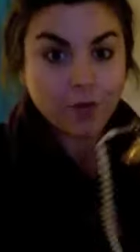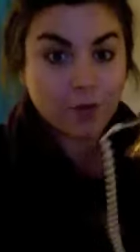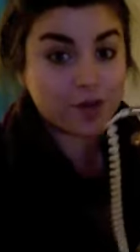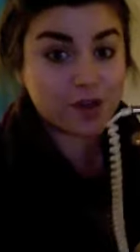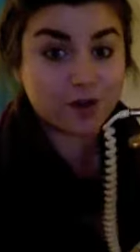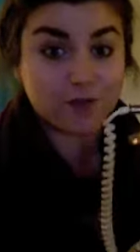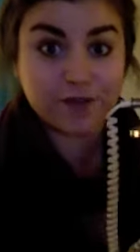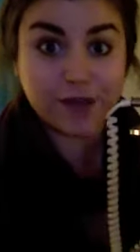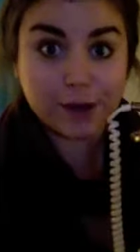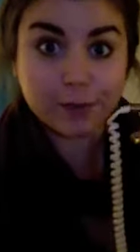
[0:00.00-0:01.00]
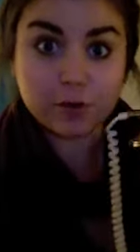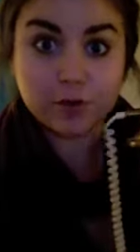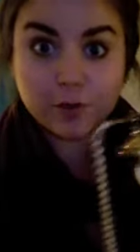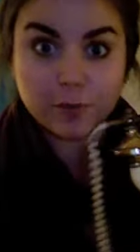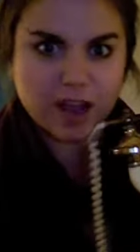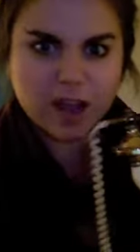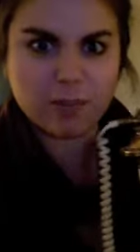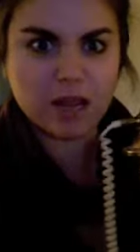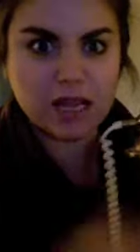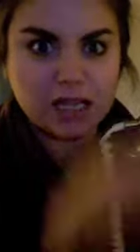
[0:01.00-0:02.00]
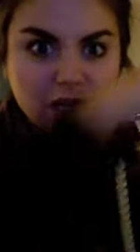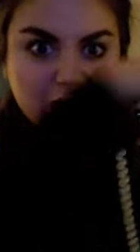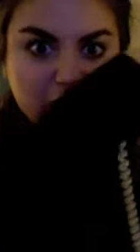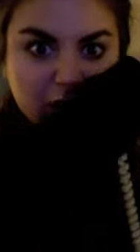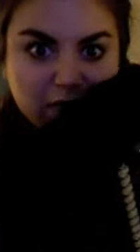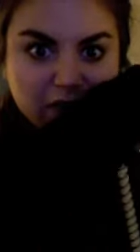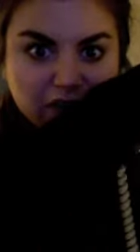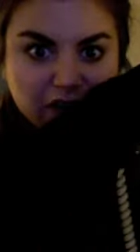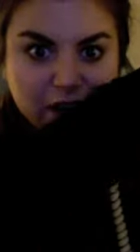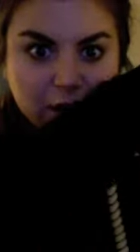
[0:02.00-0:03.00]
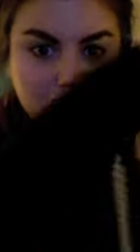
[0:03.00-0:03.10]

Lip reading: Or that are very beautiful but completely unfunctioning.